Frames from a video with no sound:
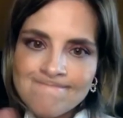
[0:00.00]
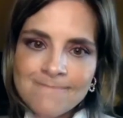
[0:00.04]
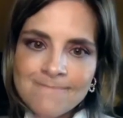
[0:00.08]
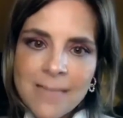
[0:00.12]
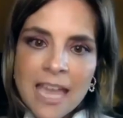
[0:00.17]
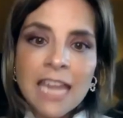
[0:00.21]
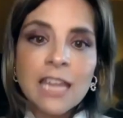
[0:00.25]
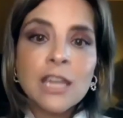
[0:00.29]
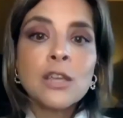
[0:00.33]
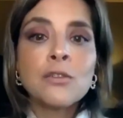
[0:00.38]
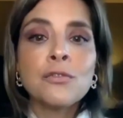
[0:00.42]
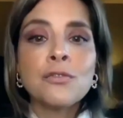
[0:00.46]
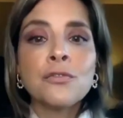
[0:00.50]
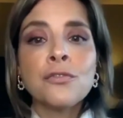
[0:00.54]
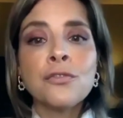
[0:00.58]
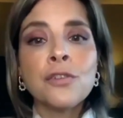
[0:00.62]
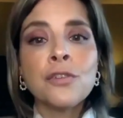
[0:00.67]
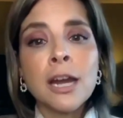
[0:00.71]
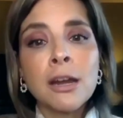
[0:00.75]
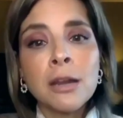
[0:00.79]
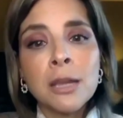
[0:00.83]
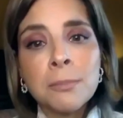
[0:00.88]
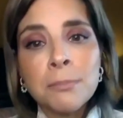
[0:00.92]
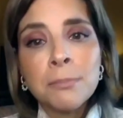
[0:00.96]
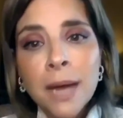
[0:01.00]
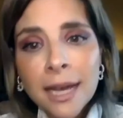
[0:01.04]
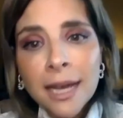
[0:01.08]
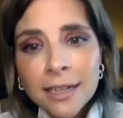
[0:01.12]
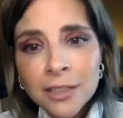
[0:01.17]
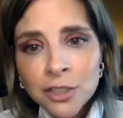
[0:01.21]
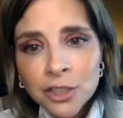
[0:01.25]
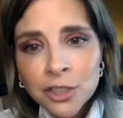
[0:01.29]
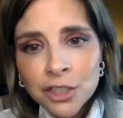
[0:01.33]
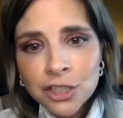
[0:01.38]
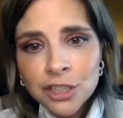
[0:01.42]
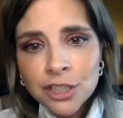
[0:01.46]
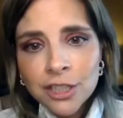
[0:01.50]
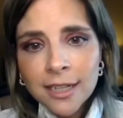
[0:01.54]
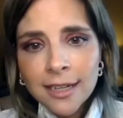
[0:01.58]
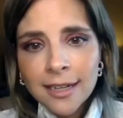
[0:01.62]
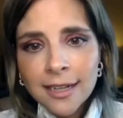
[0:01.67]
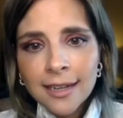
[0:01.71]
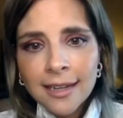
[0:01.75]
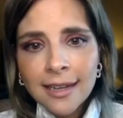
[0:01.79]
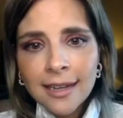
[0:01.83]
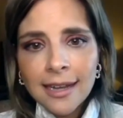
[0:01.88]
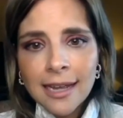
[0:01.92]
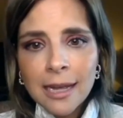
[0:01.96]
Thank you very much.
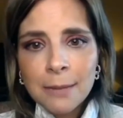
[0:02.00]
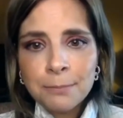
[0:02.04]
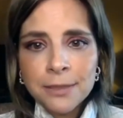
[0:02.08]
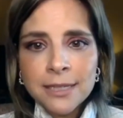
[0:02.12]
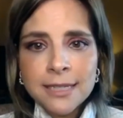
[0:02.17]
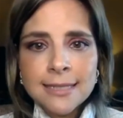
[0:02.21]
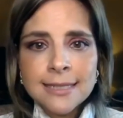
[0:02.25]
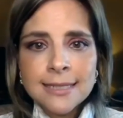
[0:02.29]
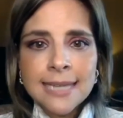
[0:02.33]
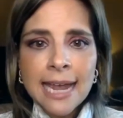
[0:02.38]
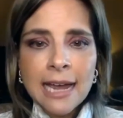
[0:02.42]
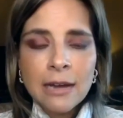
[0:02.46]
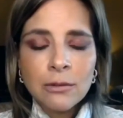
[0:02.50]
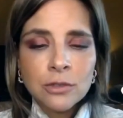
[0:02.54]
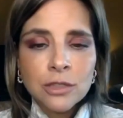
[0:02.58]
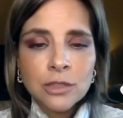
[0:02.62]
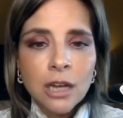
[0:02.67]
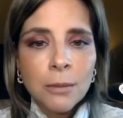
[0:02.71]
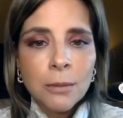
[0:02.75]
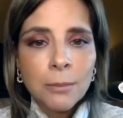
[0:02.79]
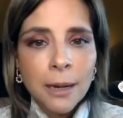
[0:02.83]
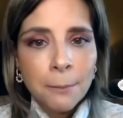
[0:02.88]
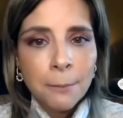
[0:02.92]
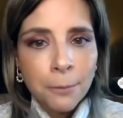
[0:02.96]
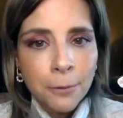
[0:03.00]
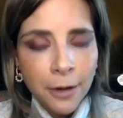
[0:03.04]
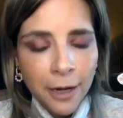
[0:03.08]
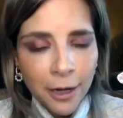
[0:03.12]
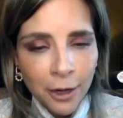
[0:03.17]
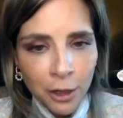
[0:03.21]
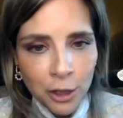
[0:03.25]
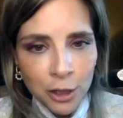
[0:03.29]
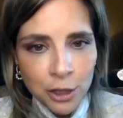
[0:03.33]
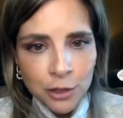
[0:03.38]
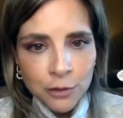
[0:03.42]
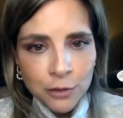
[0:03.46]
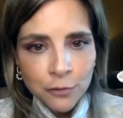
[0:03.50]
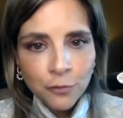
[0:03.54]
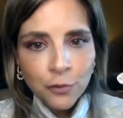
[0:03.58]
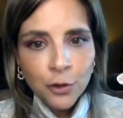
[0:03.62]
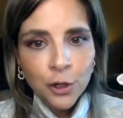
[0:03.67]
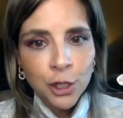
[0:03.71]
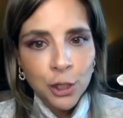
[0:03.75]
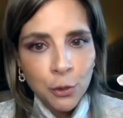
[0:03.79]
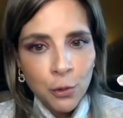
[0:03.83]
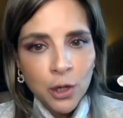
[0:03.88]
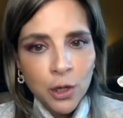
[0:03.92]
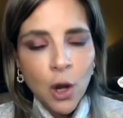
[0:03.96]
And please count on my prayers for
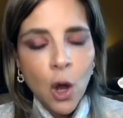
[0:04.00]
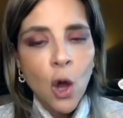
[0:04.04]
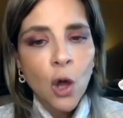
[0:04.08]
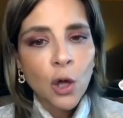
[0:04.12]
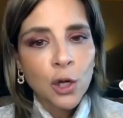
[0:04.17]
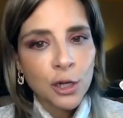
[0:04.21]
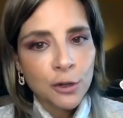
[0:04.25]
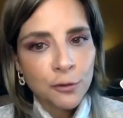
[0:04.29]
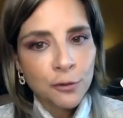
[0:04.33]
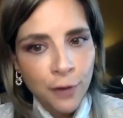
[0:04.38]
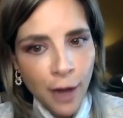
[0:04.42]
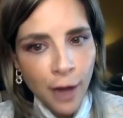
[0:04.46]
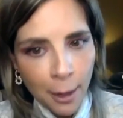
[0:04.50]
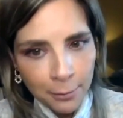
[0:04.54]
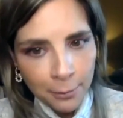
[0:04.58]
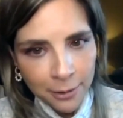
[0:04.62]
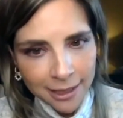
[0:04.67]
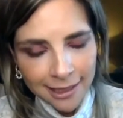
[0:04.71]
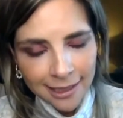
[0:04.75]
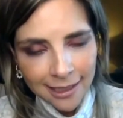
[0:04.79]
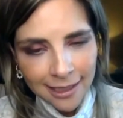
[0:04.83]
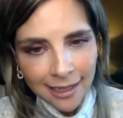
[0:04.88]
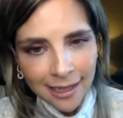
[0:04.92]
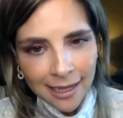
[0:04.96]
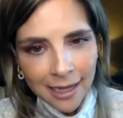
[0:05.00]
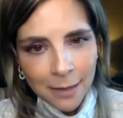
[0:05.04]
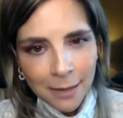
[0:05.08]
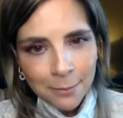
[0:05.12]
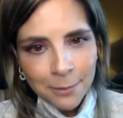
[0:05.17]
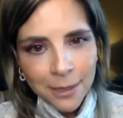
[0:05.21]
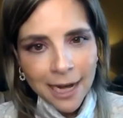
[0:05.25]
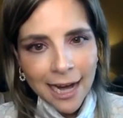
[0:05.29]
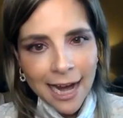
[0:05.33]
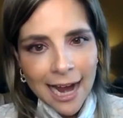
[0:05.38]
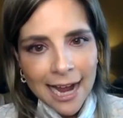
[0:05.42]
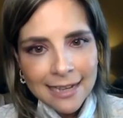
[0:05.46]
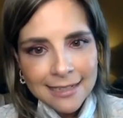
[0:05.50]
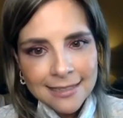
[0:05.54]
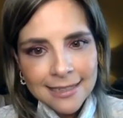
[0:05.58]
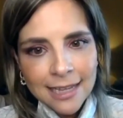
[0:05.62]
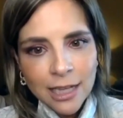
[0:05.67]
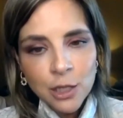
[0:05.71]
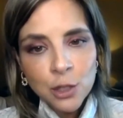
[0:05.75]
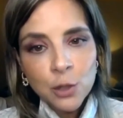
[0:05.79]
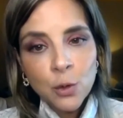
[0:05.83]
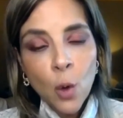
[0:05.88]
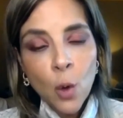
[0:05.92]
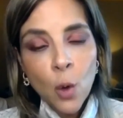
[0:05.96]
you and all your family. But I ask
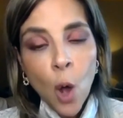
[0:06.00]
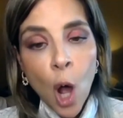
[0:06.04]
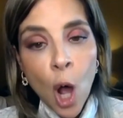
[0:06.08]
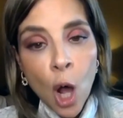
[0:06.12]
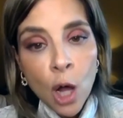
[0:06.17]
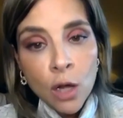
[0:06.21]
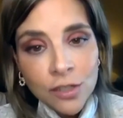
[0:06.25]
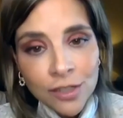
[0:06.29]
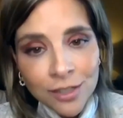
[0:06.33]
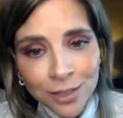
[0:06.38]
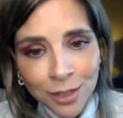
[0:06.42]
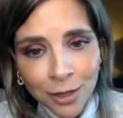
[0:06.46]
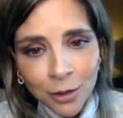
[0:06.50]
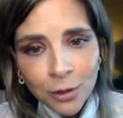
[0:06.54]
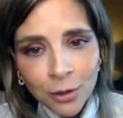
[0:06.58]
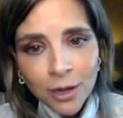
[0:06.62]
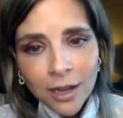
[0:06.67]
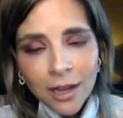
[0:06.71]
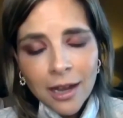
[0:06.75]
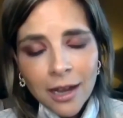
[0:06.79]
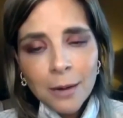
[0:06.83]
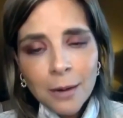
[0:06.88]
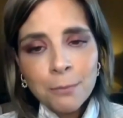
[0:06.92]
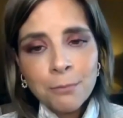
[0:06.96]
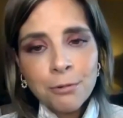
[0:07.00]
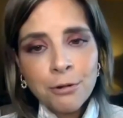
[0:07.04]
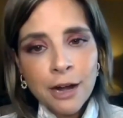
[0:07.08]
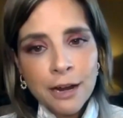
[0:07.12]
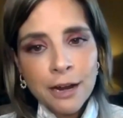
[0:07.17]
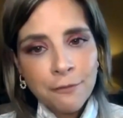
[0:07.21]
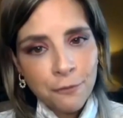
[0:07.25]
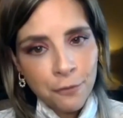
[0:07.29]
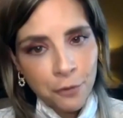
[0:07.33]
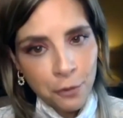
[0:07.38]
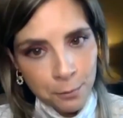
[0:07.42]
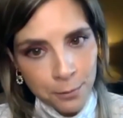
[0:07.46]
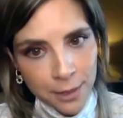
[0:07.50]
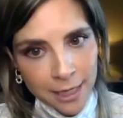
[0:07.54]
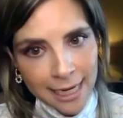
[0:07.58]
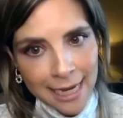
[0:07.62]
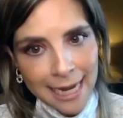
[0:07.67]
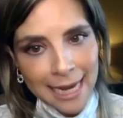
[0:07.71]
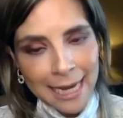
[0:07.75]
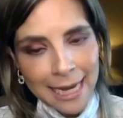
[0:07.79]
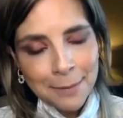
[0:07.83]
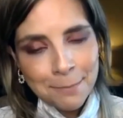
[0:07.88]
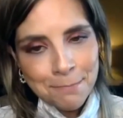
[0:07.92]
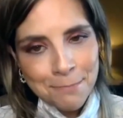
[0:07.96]
that you also pray for
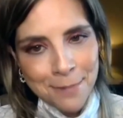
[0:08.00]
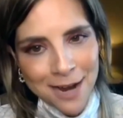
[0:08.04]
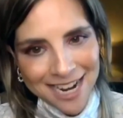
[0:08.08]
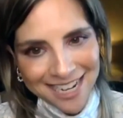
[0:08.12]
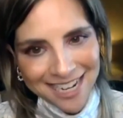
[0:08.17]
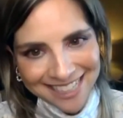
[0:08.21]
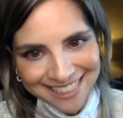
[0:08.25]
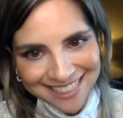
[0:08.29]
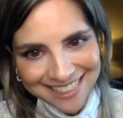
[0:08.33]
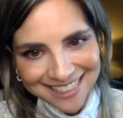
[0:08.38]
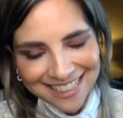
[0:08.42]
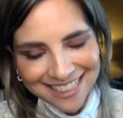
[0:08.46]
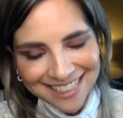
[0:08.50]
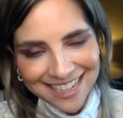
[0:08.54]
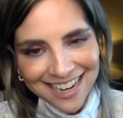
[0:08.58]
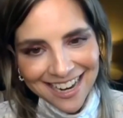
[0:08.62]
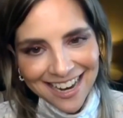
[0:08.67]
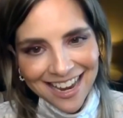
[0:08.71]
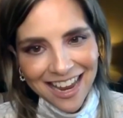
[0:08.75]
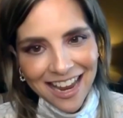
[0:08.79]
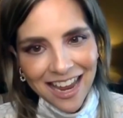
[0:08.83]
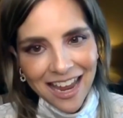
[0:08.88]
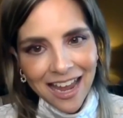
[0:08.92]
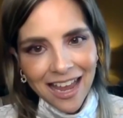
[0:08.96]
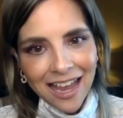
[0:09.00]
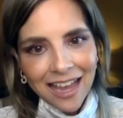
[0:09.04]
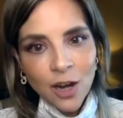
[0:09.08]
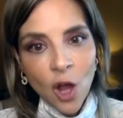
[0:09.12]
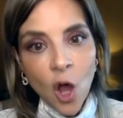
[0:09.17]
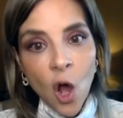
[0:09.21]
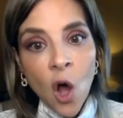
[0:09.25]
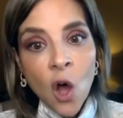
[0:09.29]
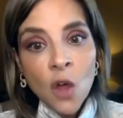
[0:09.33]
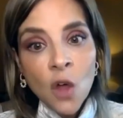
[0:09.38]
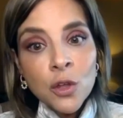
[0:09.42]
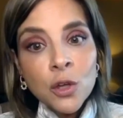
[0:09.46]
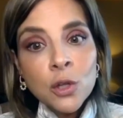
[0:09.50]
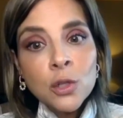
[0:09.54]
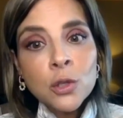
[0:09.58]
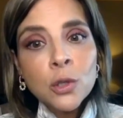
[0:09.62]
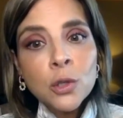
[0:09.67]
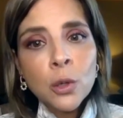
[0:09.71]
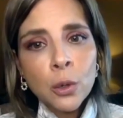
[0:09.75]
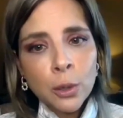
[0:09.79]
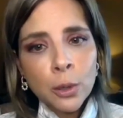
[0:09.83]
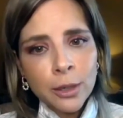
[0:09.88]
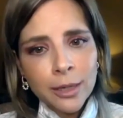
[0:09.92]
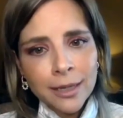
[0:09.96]
me and mine. And all the
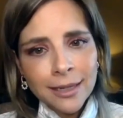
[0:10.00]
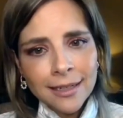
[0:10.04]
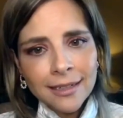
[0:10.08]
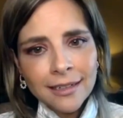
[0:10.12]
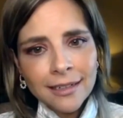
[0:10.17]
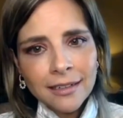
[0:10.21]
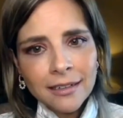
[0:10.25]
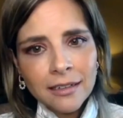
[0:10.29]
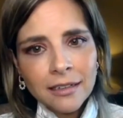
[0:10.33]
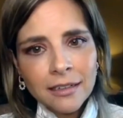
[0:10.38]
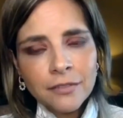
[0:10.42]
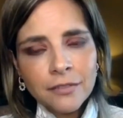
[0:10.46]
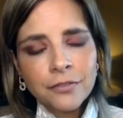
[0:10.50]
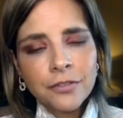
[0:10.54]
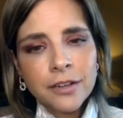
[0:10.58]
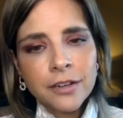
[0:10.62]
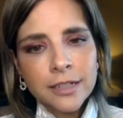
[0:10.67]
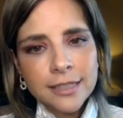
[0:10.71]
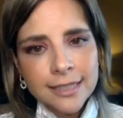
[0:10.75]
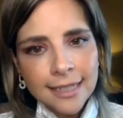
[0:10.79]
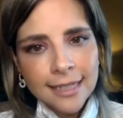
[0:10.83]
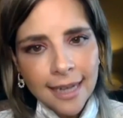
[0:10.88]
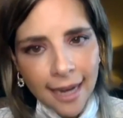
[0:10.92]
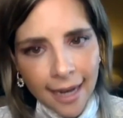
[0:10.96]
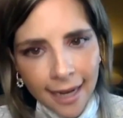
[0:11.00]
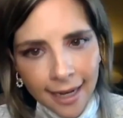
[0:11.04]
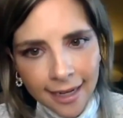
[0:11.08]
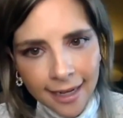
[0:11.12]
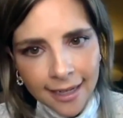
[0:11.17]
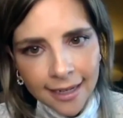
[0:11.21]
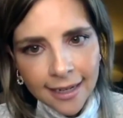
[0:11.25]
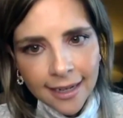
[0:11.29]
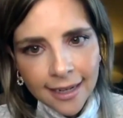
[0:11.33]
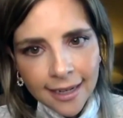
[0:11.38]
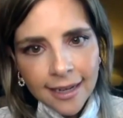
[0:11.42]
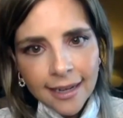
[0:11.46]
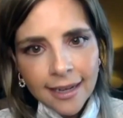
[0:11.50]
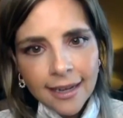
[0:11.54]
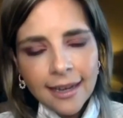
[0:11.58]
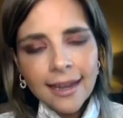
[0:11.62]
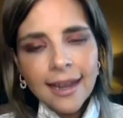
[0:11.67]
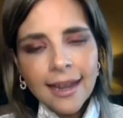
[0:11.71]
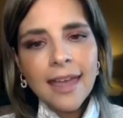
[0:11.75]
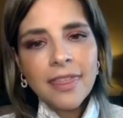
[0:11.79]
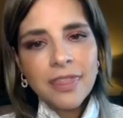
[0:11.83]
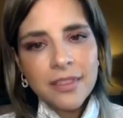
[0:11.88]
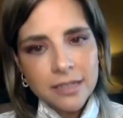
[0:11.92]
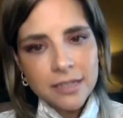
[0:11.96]
glory for today
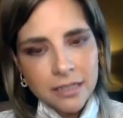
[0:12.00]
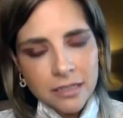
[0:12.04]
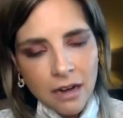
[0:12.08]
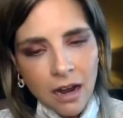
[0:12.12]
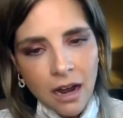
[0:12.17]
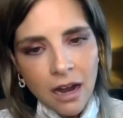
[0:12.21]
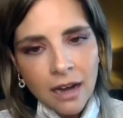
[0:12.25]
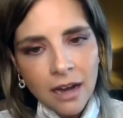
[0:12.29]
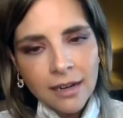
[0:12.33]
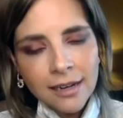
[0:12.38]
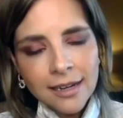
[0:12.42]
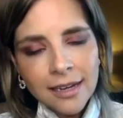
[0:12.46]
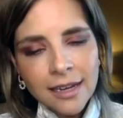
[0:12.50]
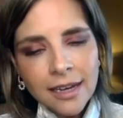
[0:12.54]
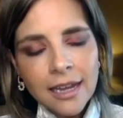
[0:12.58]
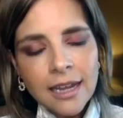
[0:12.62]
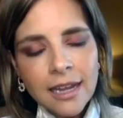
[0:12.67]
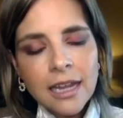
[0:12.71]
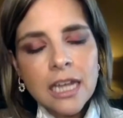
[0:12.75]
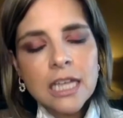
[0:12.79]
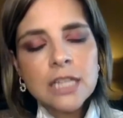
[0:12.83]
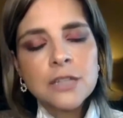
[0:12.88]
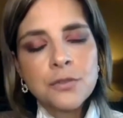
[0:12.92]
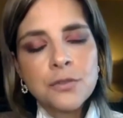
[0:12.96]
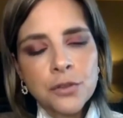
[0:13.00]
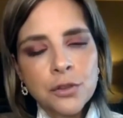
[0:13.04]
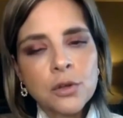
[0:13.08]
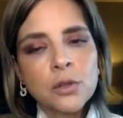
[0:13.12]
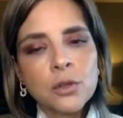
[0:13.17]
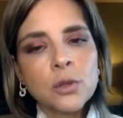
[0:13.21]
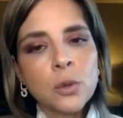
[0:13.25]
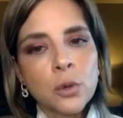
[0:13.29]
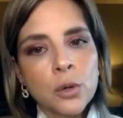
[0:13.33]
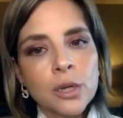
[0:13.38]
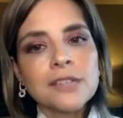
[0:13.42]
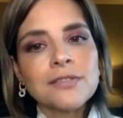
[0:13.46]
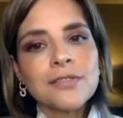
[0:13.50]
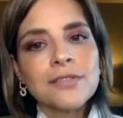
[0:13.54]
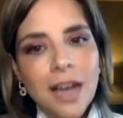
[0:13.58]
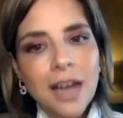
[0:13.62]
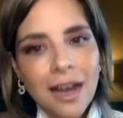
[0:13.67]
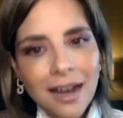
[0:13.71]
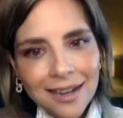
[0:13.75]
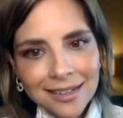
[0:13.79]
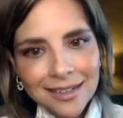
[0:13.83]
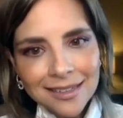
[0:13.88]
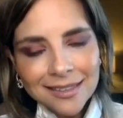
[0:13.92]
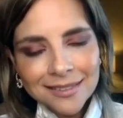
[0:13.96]
and this talk is for the glory of
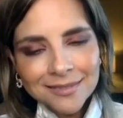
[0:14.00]
God.